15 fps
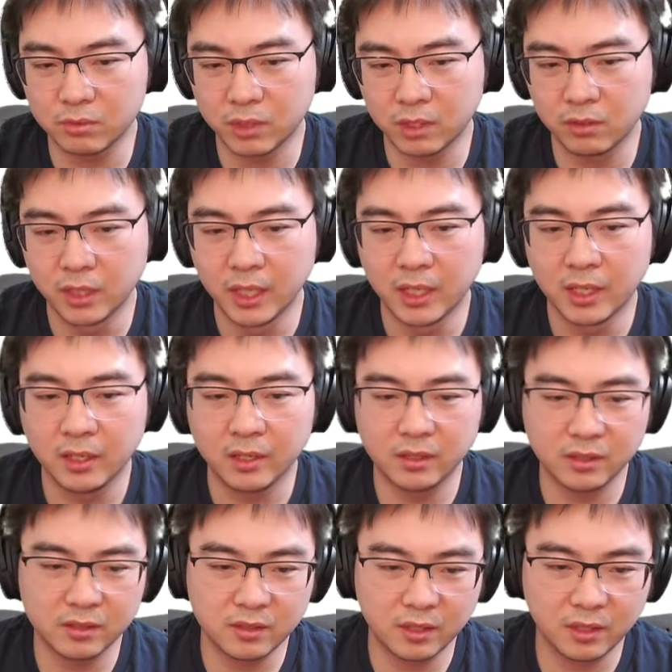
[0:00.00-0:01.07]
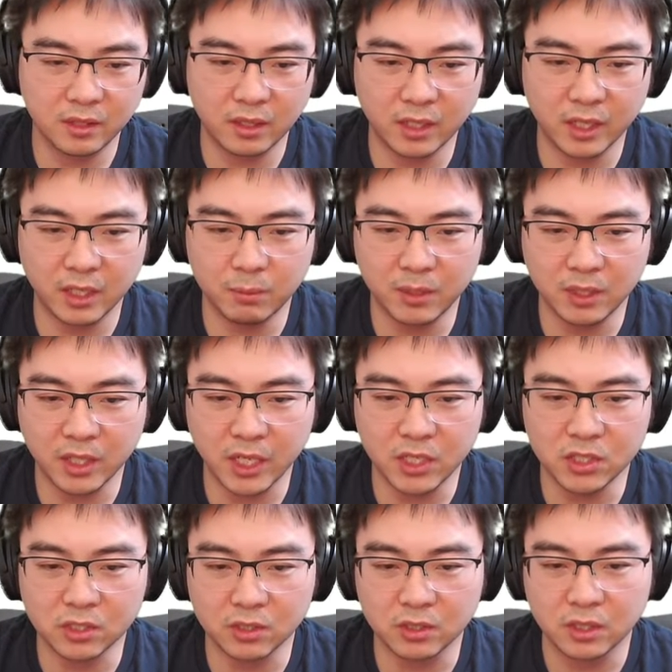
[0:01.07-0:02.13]
well, is the IAP
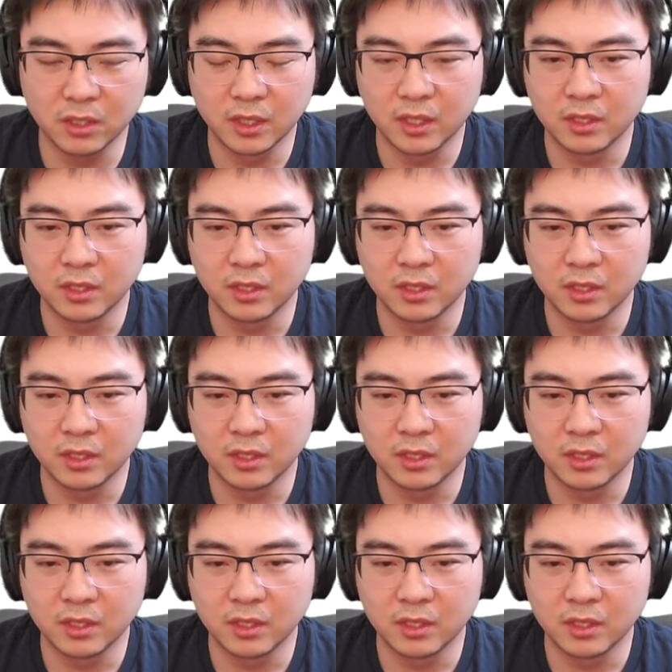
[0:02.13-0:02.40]
agent.